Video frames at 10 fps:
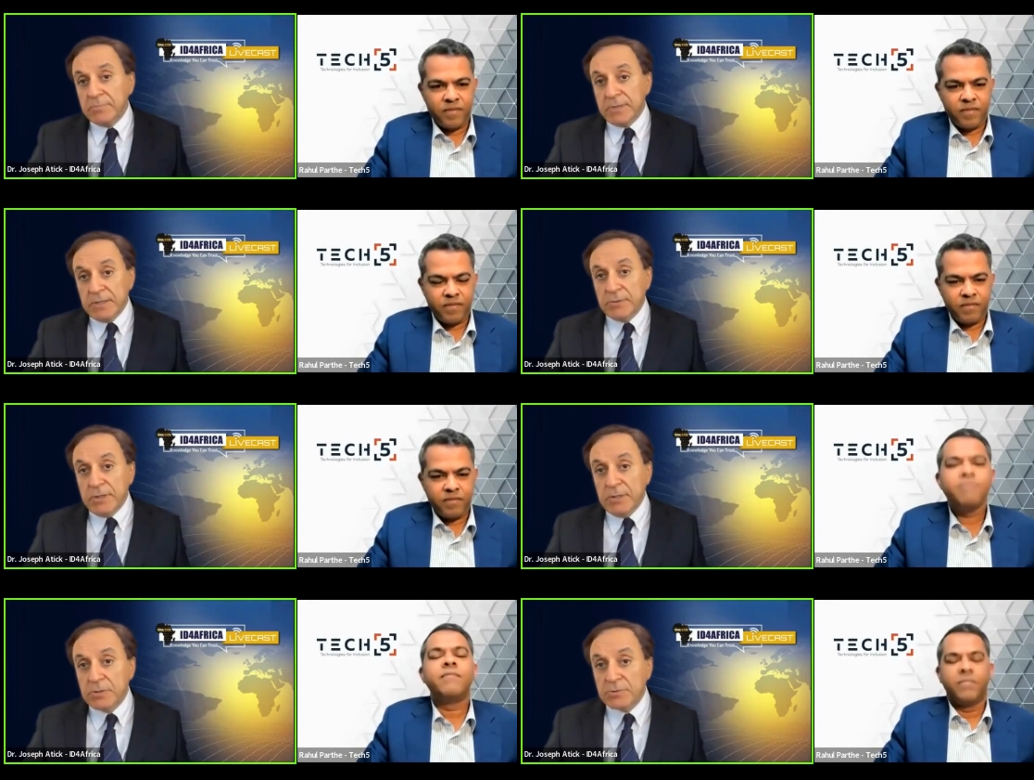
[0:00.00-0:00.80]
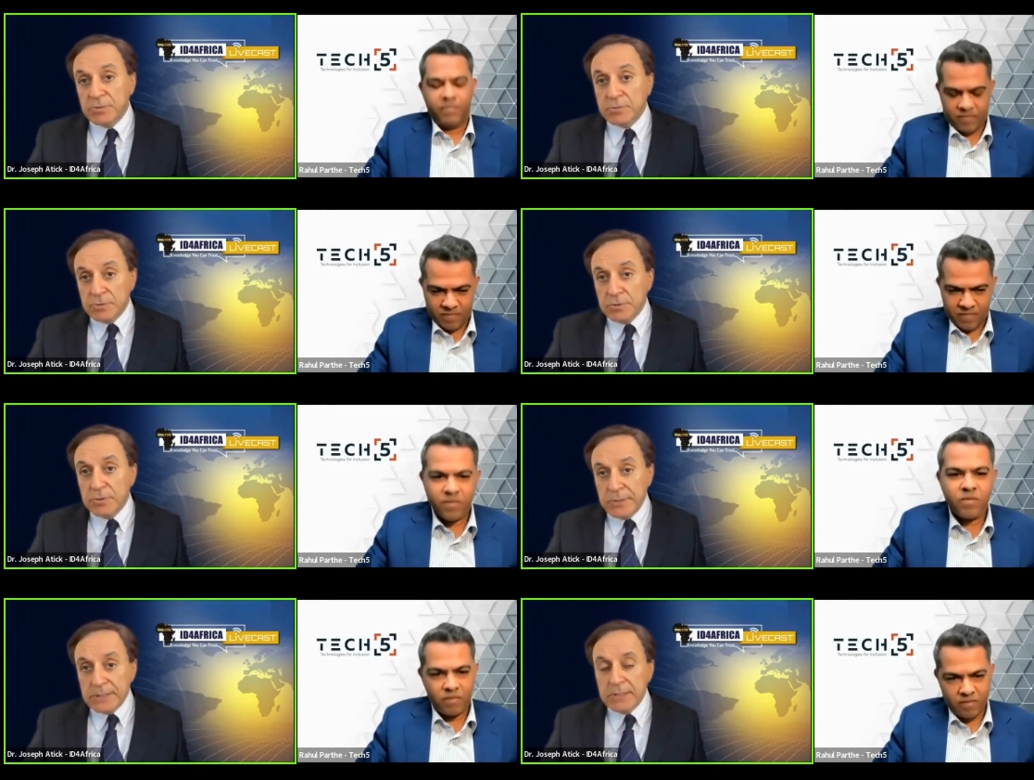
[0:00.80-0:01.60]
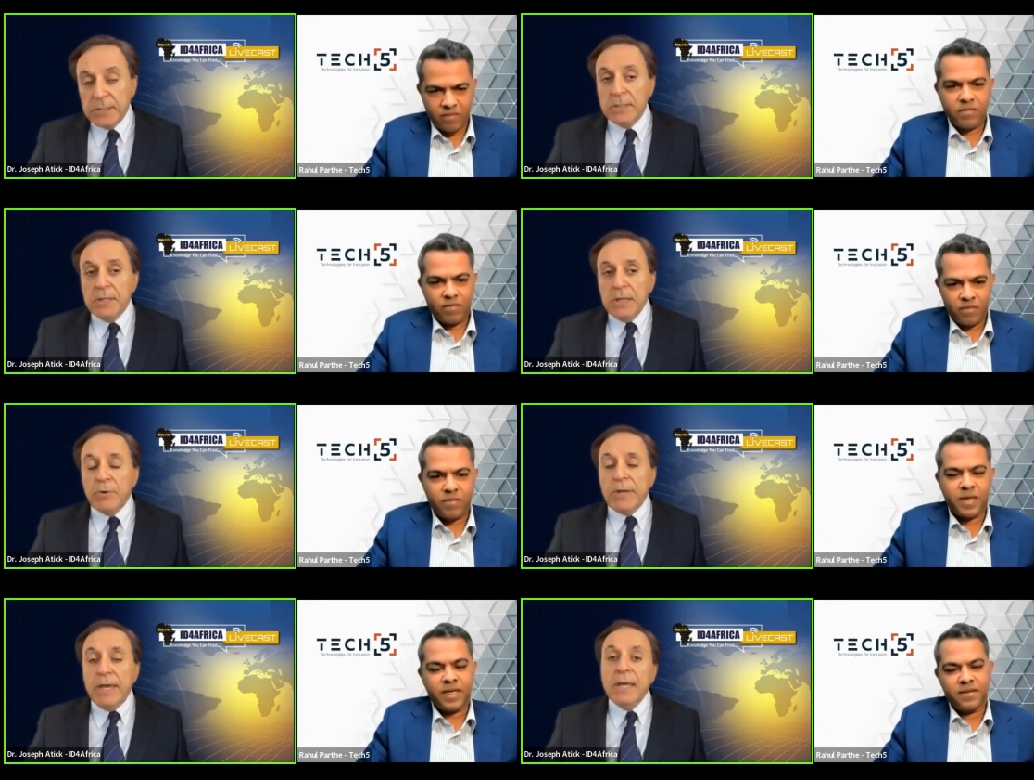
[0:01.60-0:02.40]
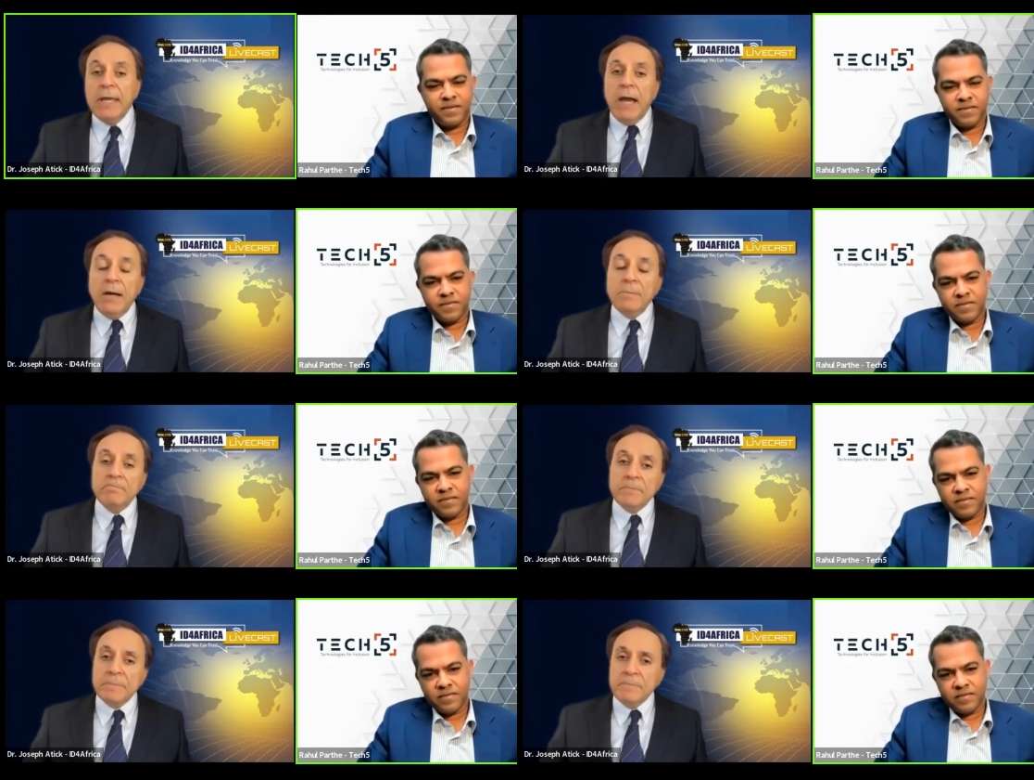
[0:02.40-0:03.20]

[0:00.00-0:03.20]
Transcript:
Speaker 1: or something, you're able to, to do it. Okay. Right. Um,